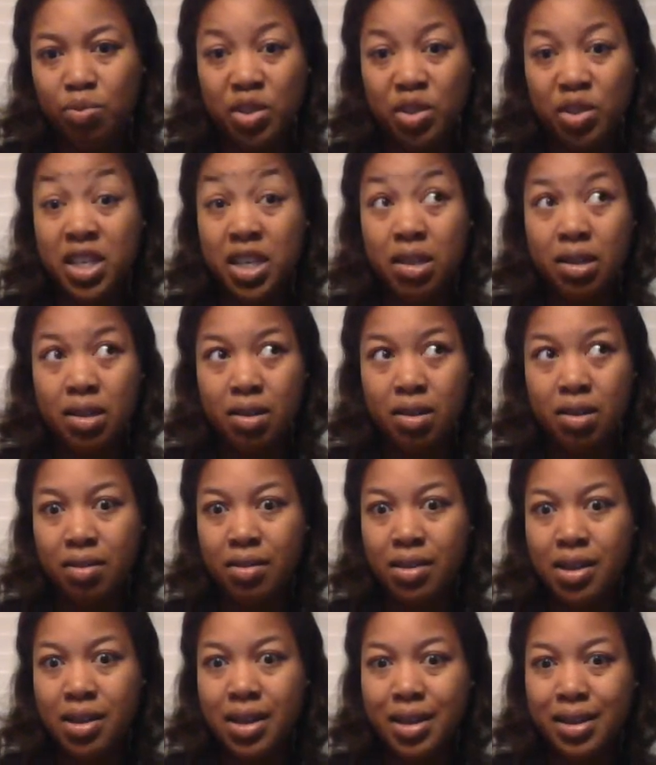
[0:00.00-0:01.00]
still
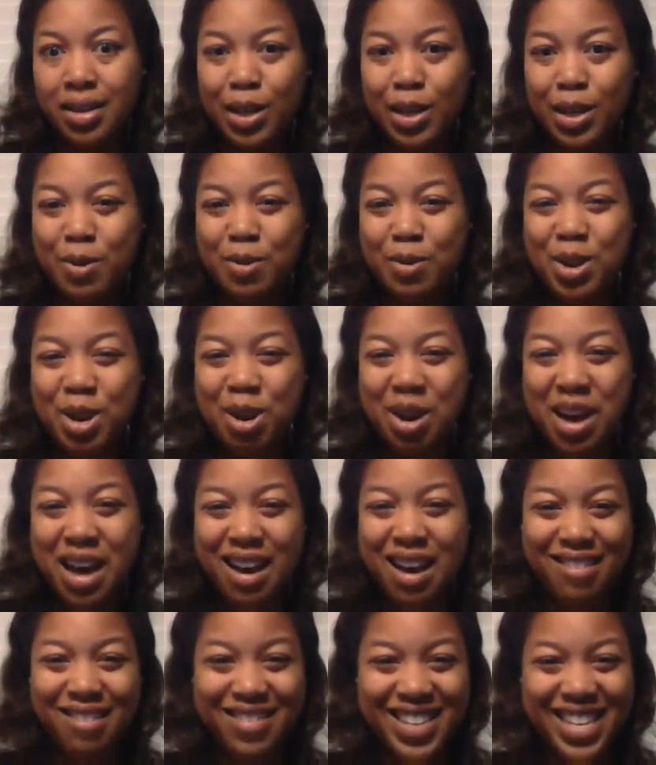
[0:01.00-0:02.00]
don't know
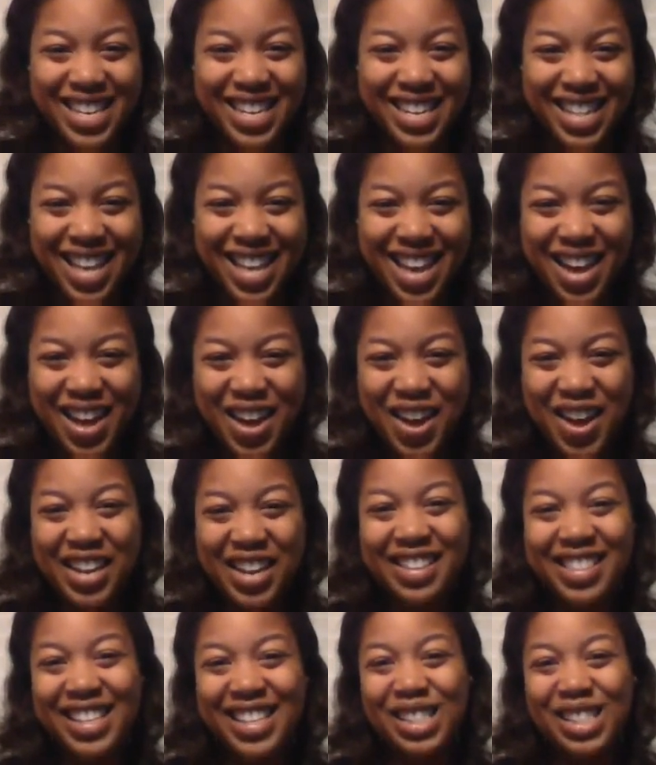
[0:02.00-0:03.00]
how all
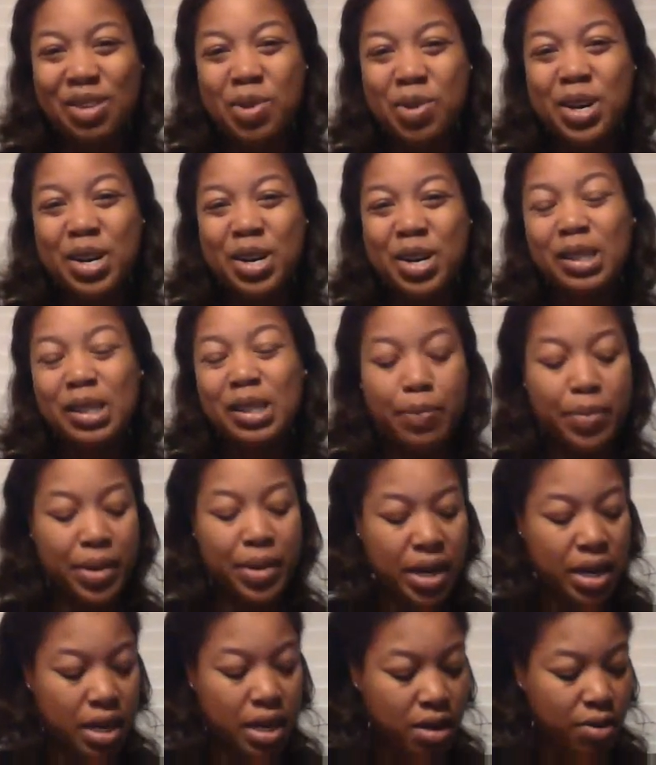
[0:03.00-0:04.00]
of this works. But
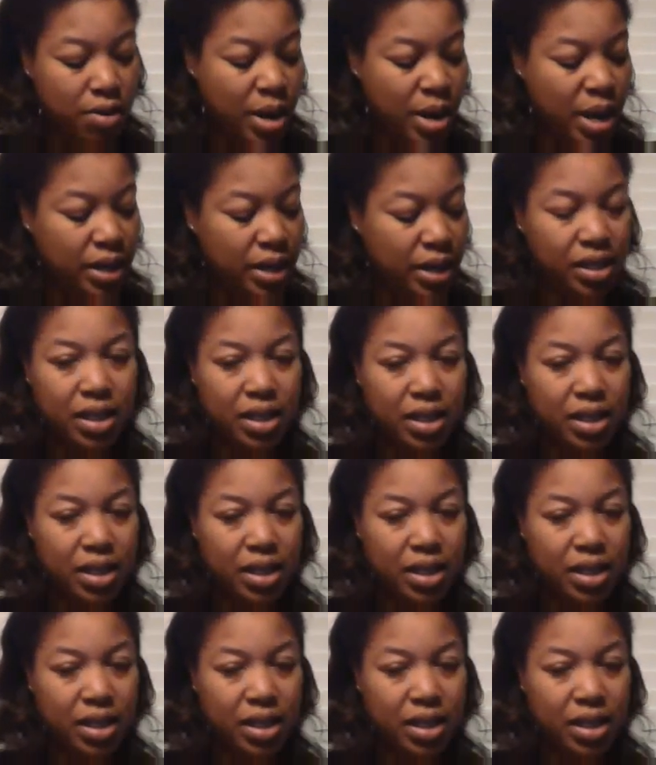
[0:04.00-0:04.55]
at any rate,